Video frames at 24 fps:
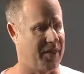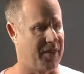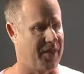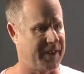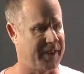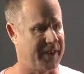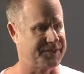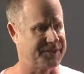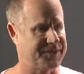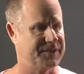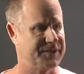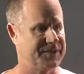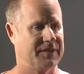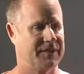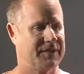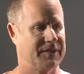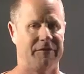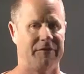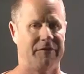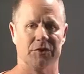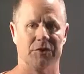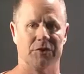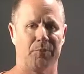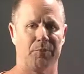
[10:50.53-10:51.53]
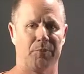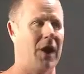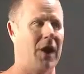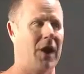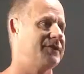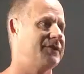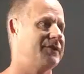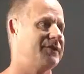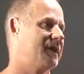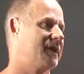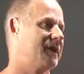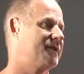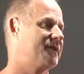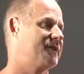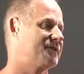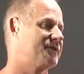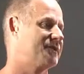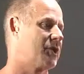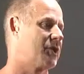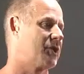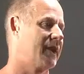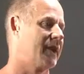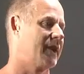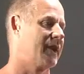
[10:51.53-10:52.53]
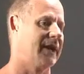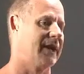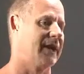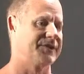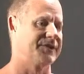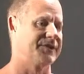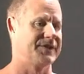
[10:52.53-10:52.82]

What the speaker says: this is the first project that's going to get